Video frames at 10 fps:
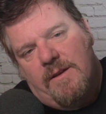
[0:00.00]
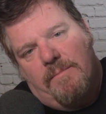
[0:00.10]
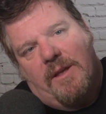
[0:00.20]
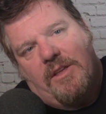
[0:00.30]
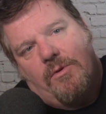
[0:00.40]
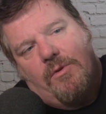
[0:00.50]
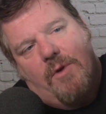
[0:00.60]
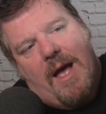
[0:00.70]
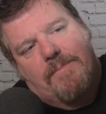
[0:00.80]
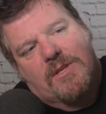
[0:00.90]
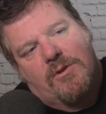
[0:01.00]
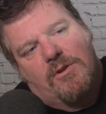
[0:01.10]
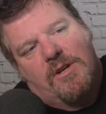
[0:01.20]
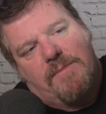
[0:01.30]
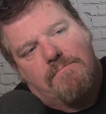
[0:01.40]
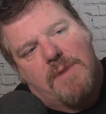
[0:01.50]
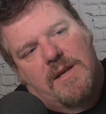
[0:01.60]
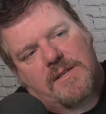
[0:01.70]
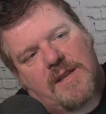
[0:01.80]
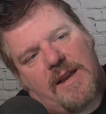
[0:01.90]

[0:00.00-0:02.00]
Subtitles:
But you absolutely must.